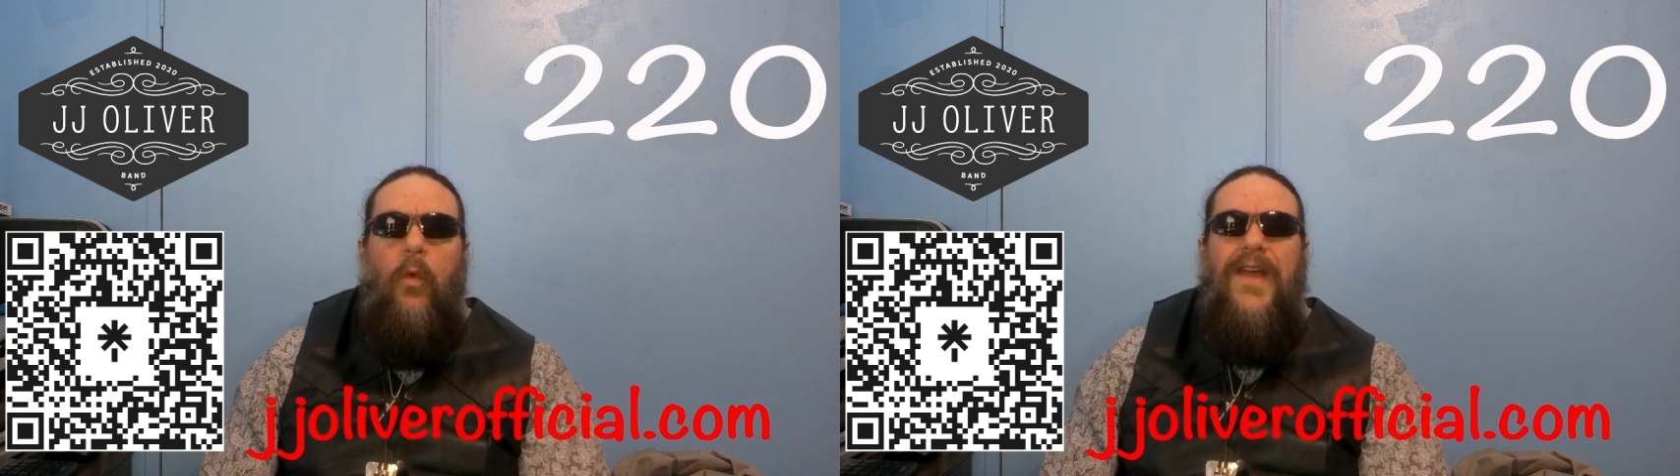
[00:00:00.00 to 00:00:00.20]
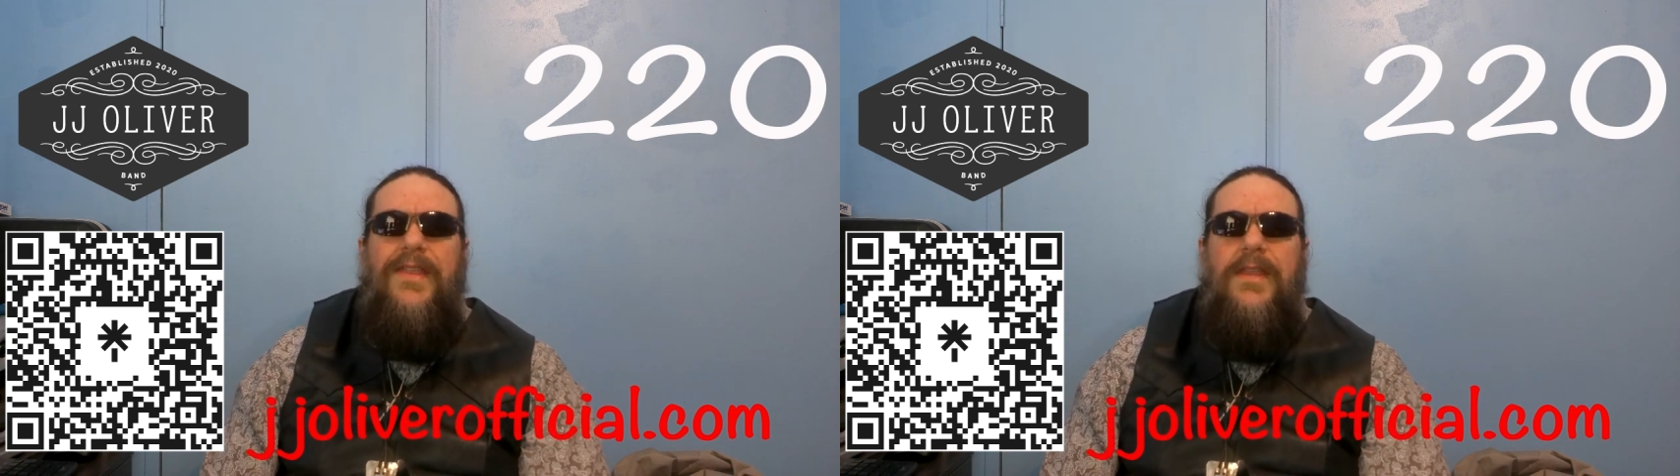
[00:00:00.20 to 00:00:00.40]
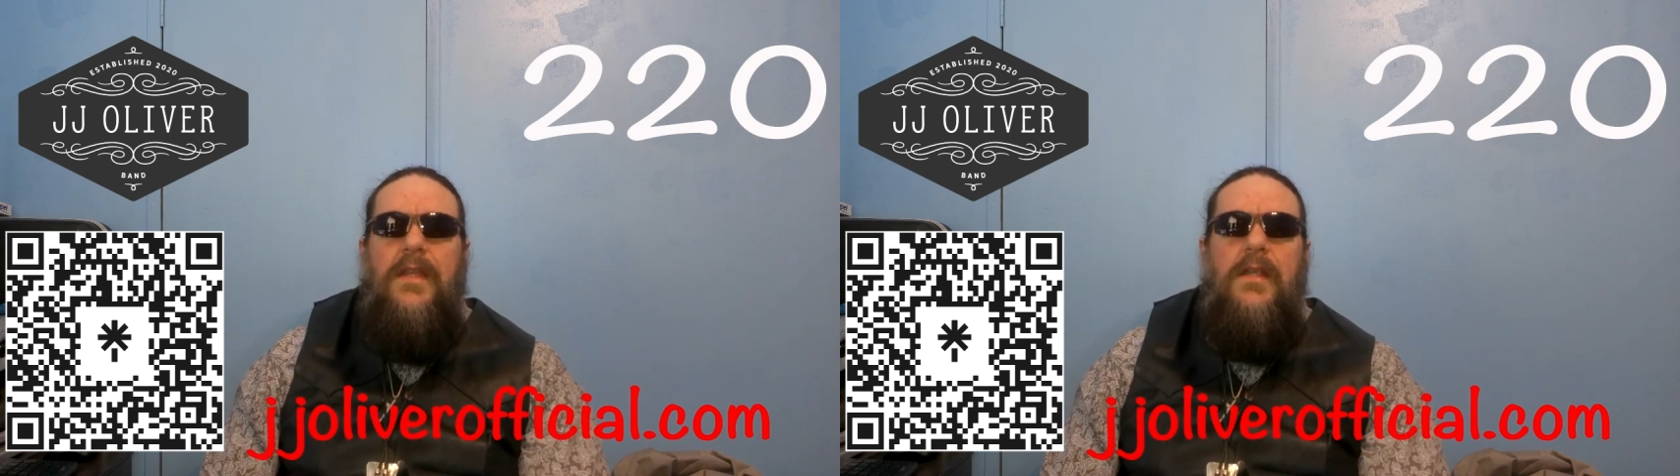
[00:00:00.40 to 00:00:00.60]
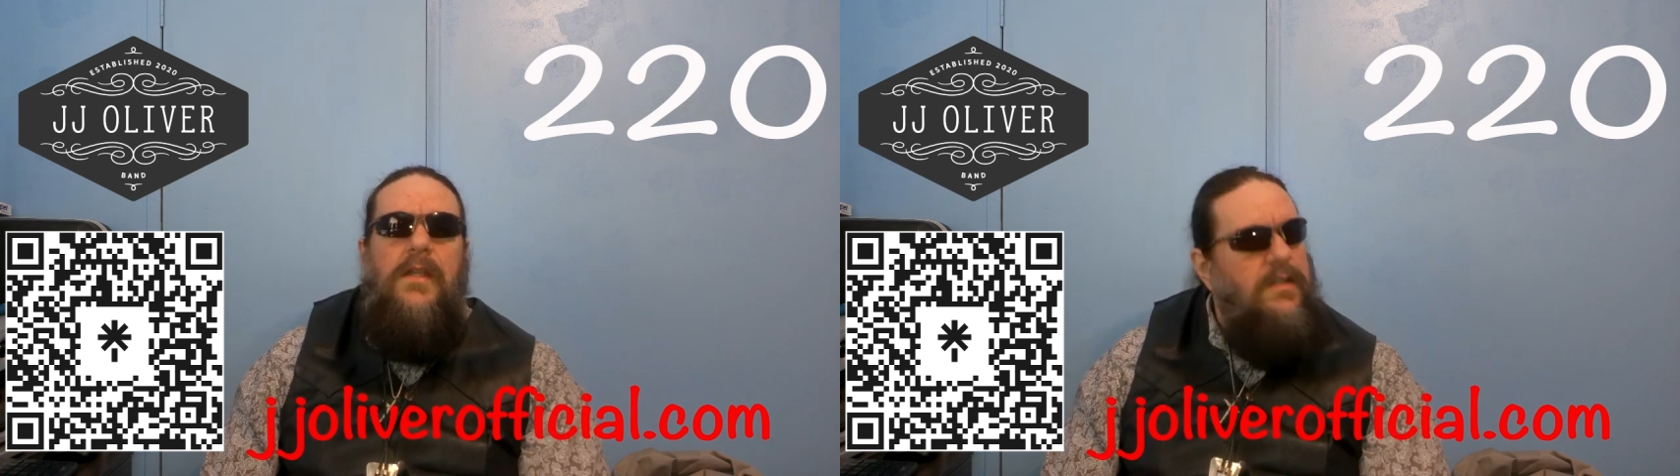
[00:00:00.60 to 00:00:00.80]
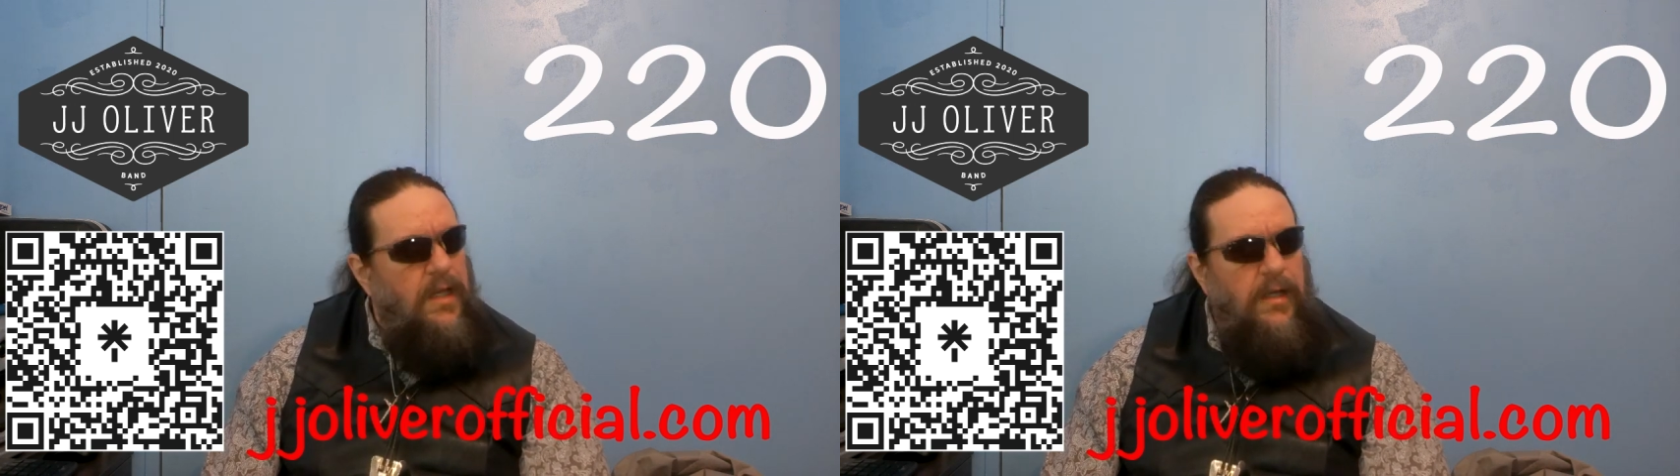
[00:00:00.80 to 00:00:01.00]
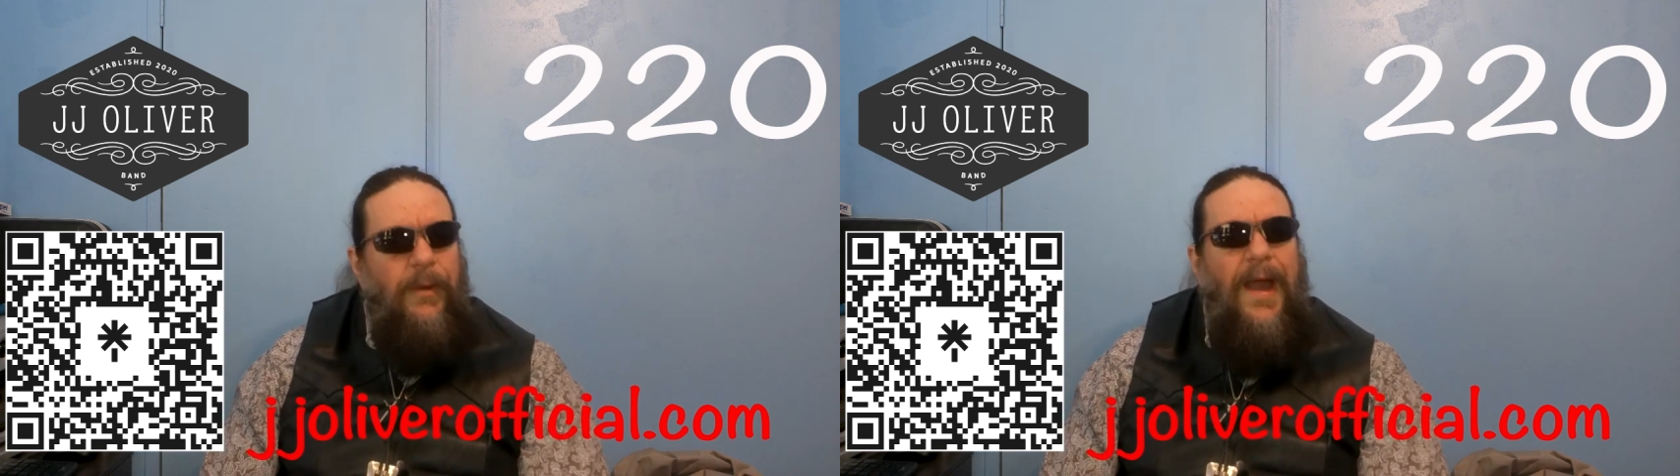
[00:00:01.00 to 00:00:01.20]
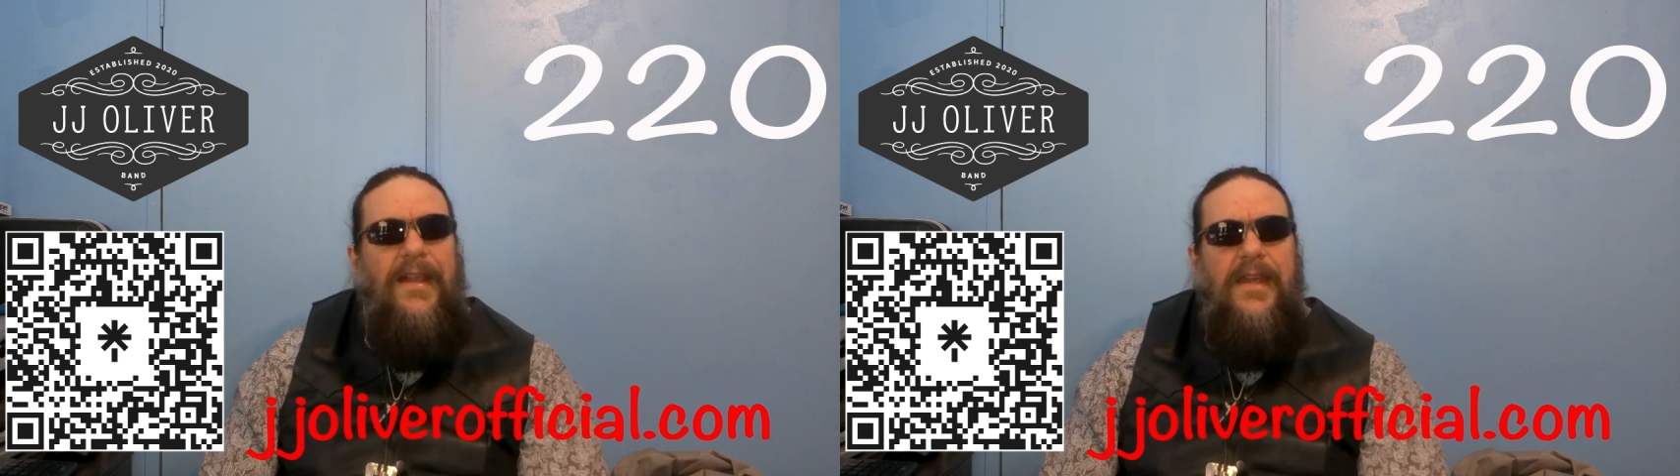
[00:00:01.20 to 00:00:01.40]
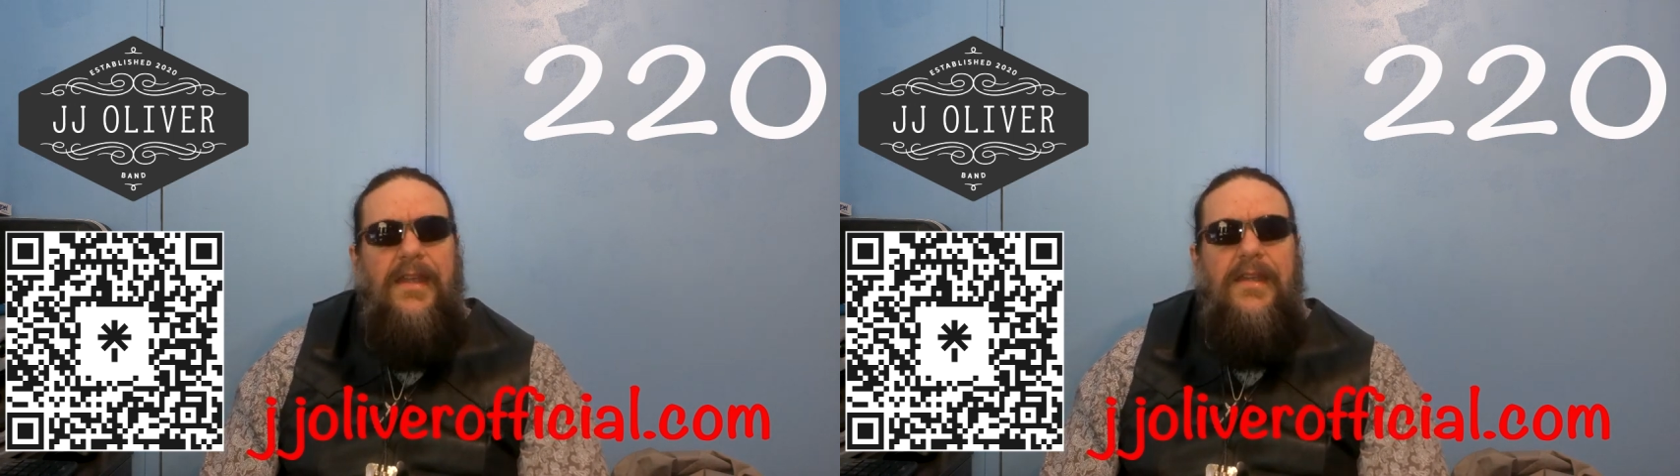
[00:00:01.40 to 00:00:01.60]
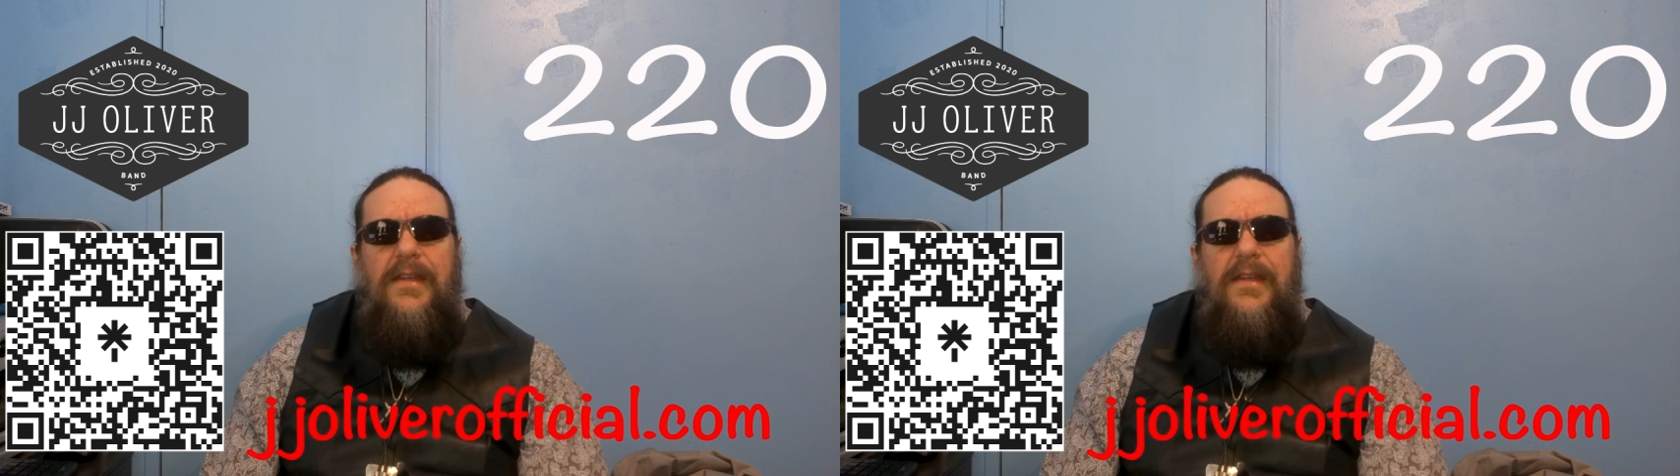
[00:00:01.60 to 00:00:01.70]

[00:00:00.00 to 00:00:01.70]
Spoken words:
with Doug Riley.